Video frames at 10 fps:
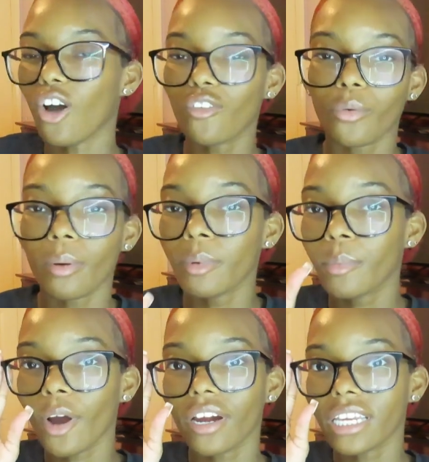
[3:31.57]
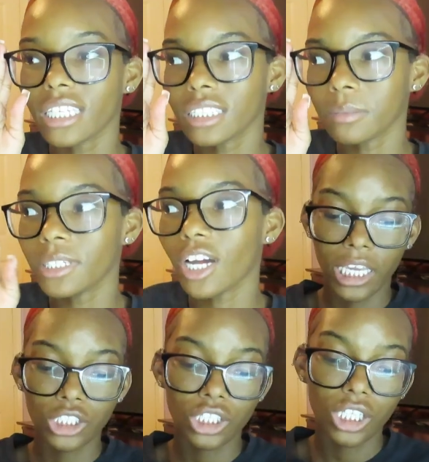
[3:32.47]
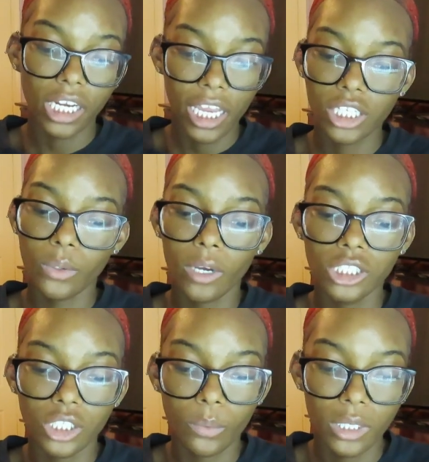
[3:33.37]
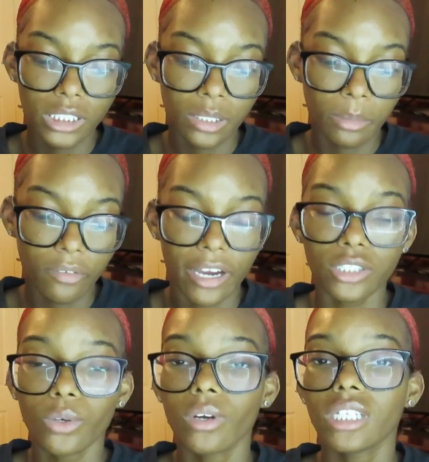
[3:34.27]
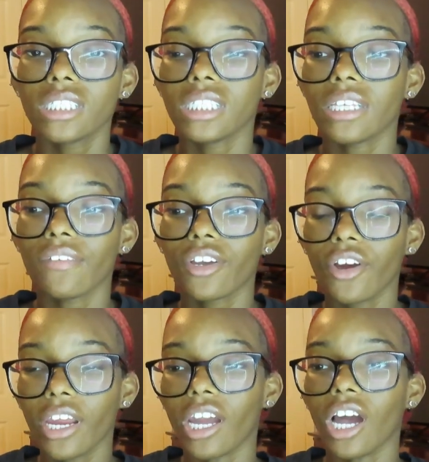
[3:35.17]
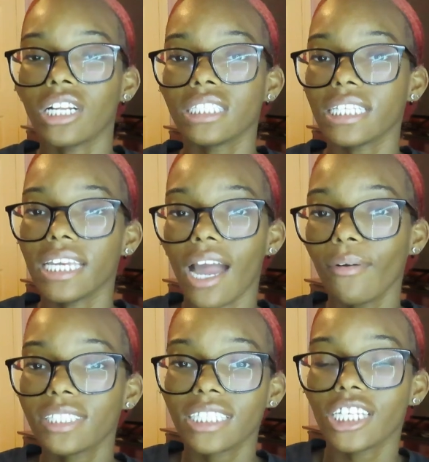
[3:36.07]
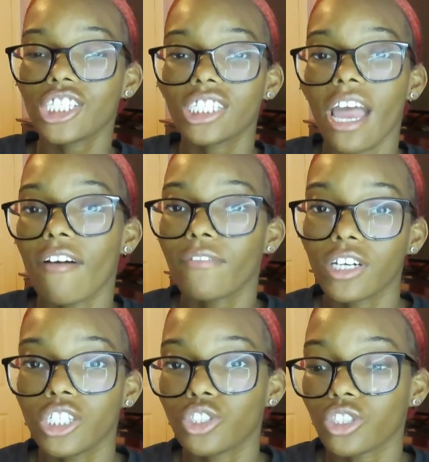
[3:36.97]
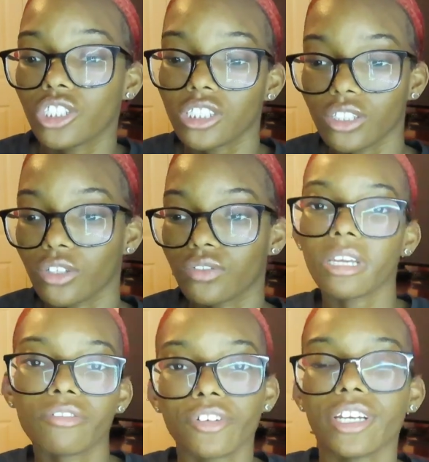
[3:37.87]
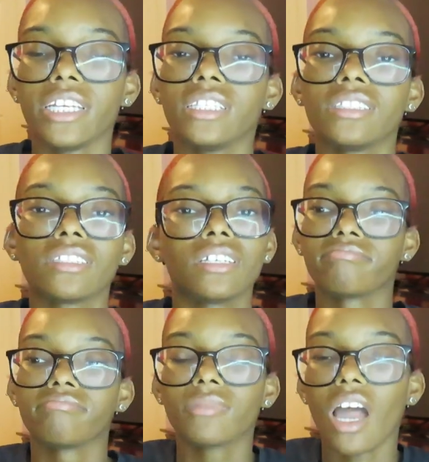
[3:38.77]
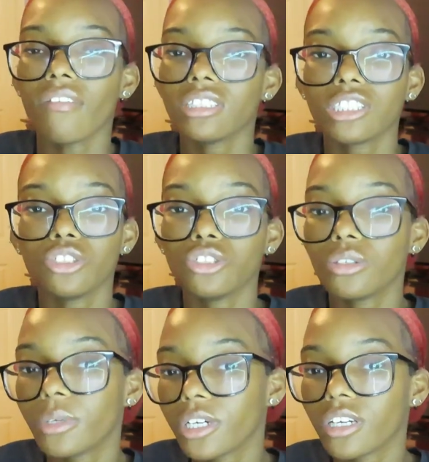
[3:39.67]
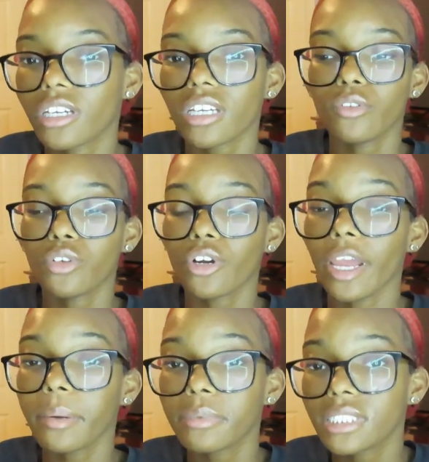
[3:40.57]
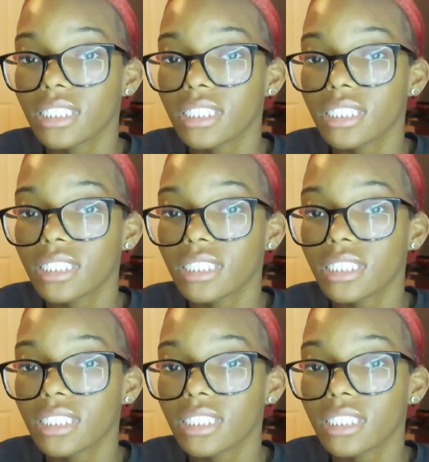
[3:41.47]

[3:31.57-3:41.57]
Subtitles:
overwhelming part get to me. To answer the next question, what's some advice going into the seventh grade? Honestly, I would say just have fun, enjoy yourself, make friends, obviously do your work. If you're able